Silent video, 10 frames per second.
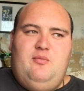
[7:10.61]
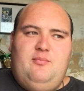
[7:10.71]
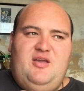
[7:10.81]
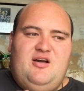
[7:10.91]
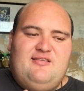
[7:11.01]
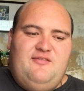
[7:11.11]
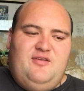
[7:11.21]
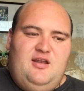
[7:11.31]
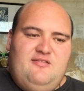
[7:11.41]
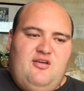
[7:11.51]
Because I
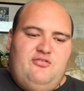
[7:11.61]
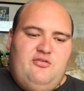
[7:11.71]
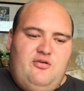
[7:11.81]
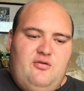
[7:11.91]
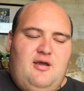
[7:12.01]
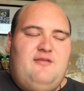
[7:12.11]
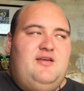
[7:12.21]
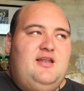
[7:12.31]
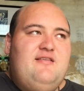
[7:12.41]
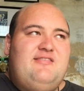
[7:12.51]
feel as
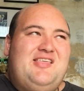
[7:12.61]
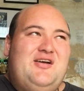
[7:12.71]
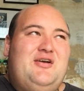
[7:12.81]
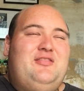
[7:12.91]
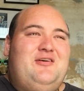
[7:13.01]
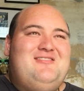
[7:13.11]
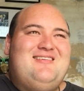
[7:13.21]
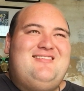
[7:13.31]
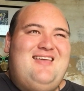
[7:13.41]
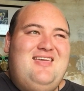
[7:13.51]
though those are
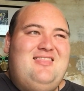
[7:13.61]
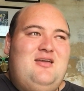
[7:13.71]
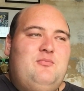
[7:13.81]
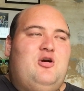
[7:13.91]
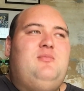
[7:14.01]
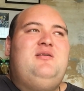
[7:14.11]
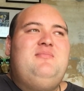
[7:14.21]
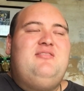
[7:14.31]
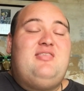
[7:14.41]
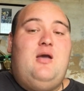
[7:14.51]
teething
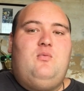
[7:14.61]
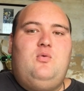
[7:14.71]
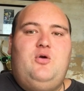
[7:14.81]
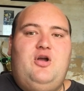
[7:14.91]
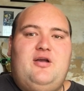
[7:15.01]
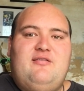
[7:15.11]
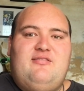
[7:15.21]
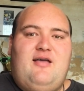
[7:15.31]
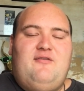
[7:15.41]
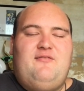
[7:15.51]
problems that will work
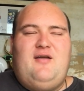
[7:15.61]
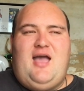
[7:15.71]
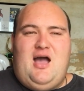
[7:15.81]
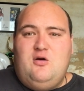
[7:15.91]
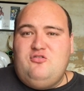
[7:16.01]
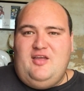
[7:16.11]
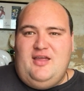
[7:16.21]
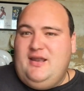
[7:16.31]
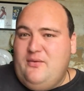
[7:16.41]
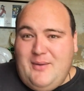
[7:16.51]
itself out
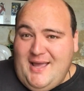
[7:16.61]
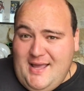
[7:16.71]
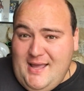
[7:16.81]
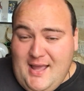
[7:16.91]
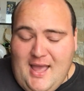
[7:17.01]
anyway.